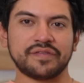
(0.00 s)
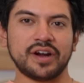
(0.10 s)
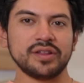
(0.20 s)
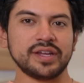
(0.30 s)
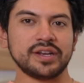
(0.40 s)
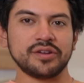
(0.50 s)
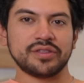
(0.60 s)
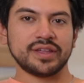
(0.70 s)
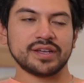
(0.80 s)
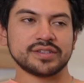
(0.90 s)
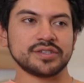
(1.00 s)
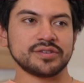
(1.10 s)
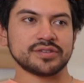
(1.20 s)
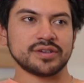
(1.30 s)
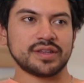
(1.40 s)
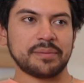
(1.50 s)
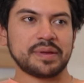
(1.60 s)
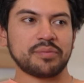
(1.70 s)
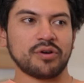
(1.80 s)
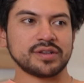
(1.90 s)
fairly new thing too, so that
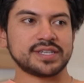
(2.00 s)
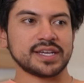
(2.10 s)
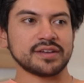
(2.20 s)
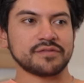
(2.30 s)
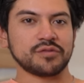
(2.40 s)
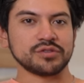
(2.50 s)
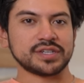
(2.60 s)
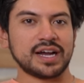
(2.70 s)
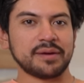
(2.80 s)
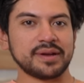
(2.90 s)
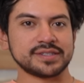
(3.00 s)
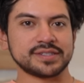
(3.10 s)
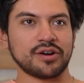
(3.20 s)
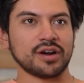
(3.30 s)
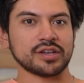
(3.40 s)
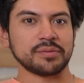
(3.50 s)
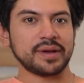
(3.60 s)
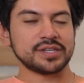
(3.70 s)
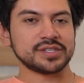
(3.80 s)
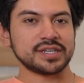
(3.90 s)
people are taking full time as their
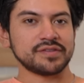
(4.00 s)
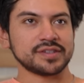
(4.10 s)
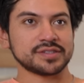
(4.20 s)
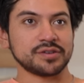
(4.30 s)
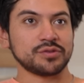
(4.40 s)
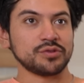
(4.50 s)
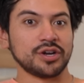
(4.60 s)
occupation even. So mm -hmm. who mm-hmm.